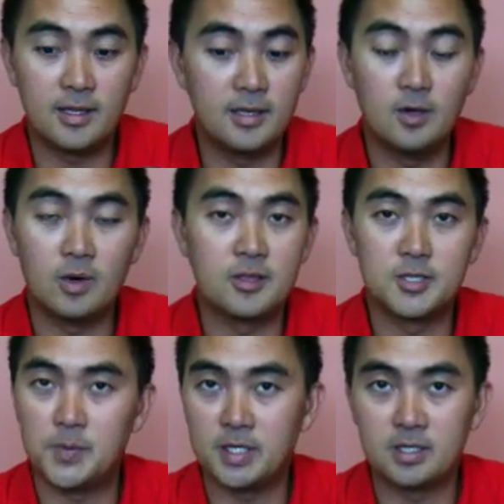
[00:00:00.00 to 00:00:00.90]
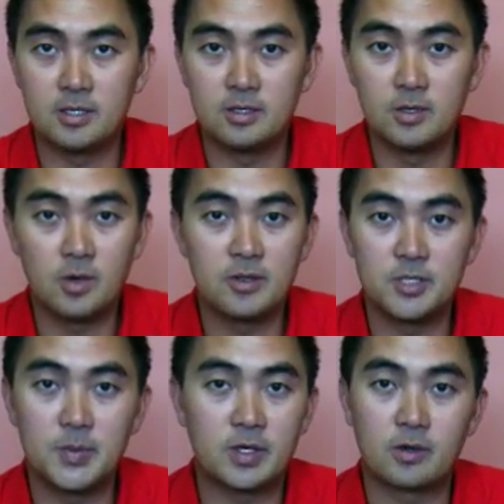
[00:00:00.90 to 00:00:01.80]
then no other
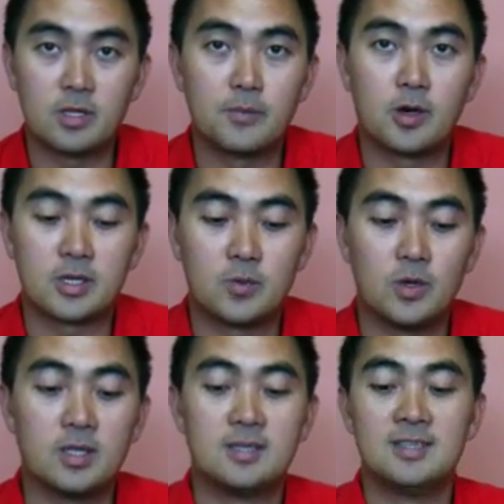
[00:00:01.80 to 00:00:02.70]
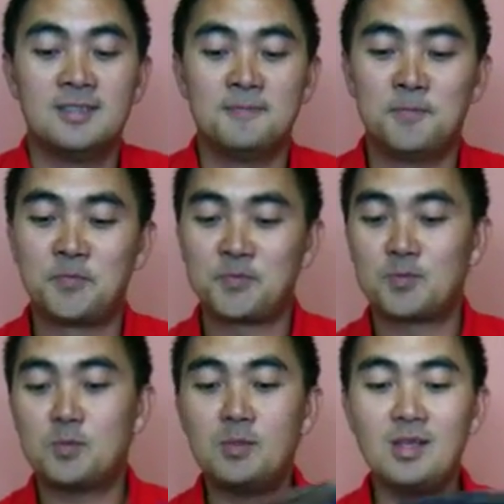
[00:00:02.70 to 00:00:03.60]
speaker on the market will.
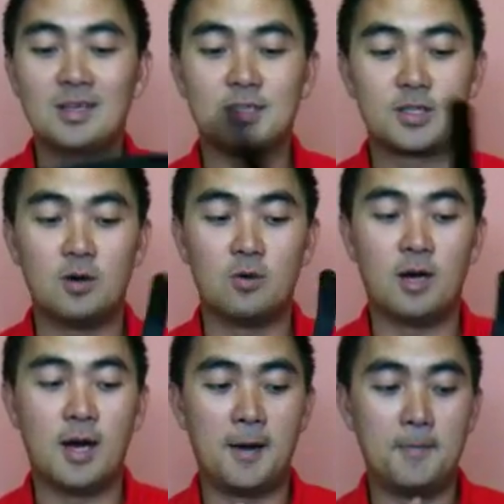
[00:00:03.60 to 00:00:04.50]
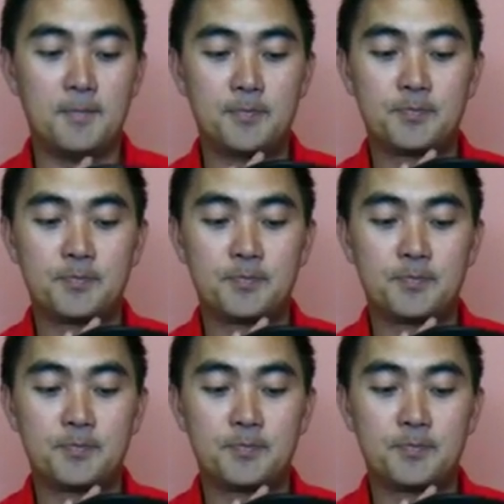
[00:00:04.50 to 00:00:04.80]
So